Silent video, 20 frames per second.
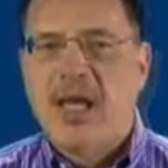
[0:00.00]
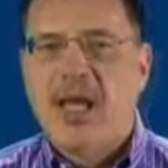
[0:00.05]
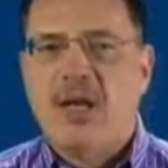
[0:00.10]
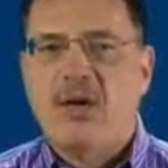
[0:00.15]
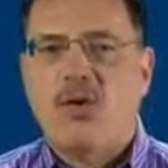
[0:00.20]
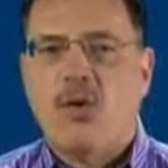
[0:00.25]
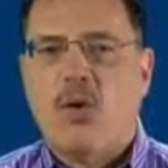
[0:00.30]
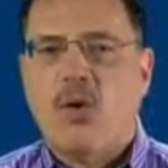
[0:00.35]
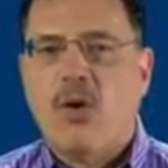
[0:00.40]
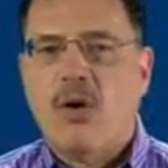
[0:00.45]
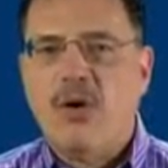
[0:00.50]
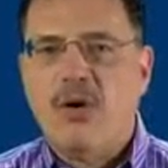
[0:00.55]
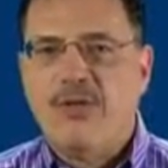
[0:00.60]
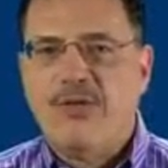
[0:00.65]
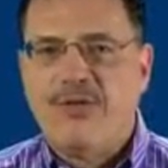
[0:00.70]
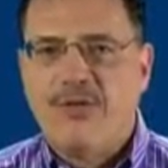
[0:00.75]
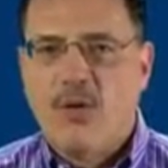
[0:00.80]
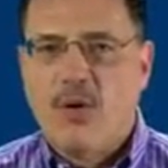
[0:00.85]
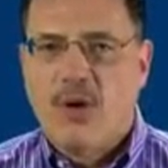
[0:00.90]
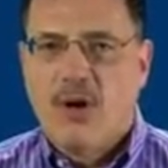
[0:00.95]
In order
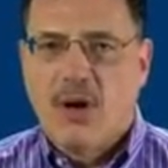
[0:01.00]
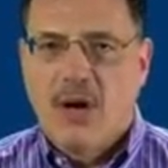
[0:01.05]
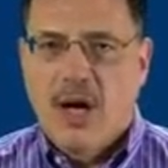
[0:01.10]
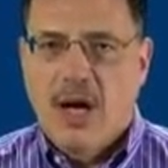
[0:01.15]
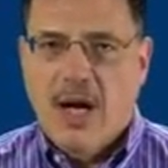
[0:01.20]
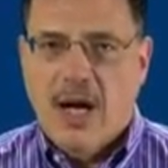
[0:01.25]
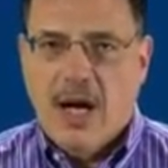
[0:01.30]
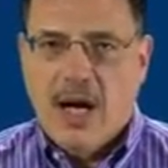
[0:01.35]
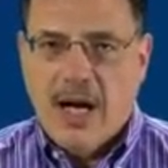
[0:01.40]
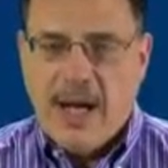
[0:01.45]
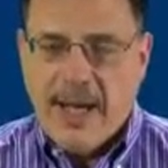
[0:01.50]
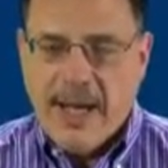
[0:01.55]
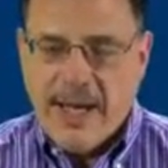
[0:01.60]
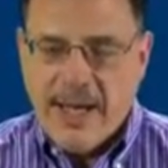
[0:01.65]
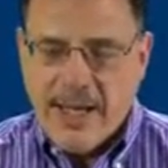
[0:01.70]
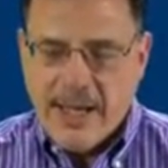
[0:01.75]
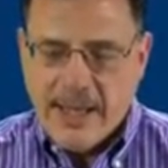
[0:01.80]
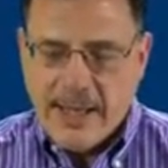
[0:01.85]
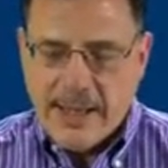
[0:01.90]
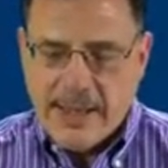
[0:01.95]
for
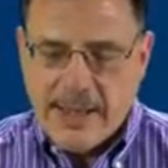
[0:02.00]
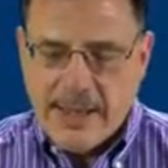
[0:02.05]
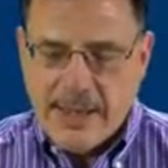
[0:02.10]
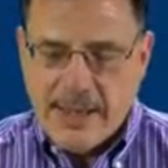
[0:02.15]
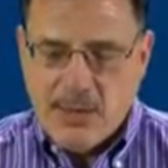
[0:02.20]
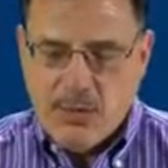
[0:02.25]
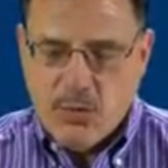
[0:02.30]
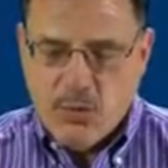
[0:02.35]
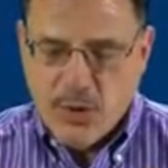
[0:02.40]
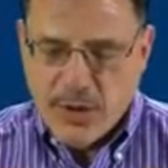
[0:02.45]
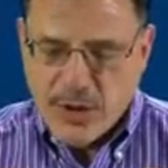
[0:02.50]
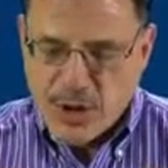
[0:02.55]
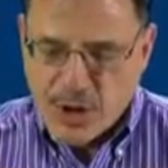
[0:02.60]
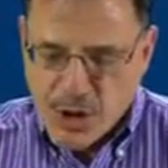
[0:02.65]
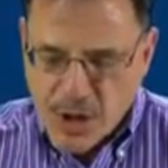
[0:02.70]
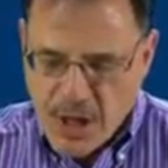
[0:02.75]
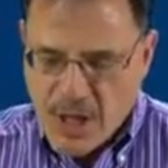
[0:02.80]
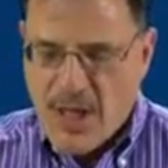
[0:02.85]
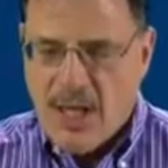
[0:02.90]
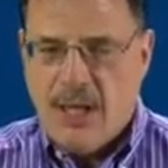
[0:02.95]
a
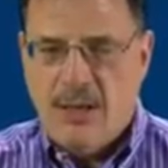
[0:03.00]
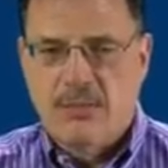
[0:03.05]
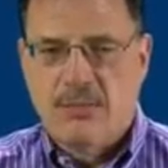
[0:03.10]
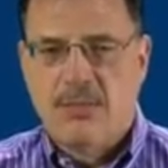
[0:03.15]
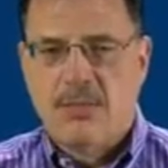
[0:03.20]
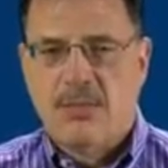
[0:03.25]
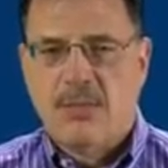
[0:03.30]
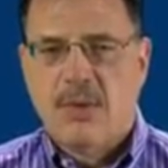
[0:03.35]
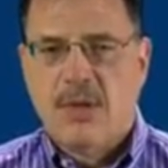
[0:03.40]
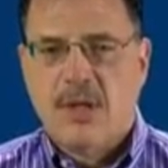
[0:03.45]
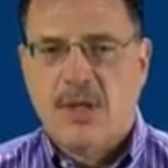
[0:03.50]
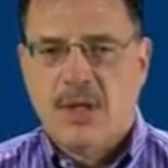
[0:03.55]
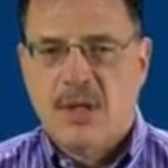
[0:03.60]
regime